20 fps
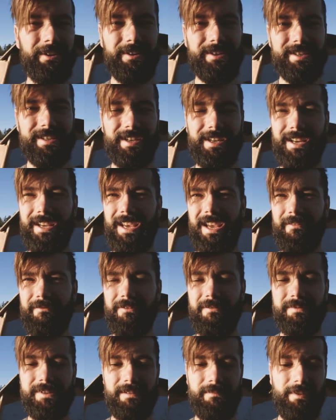looks like it came
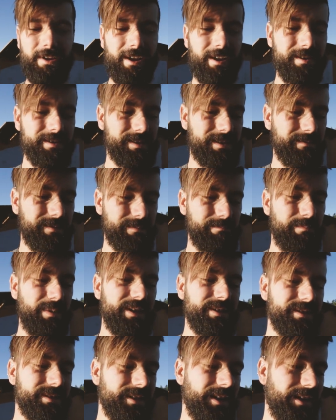from something else and it was
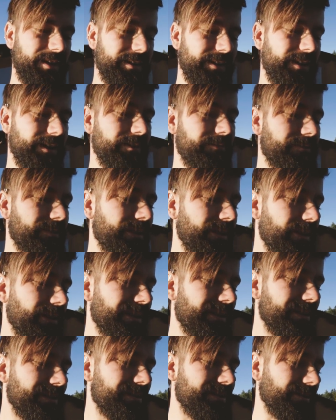buzzsawed off.
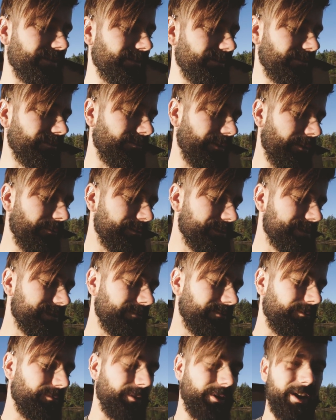So we will
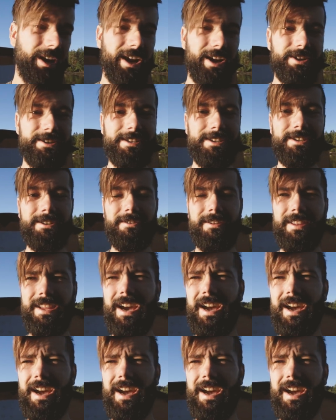see what we're gonna actually do with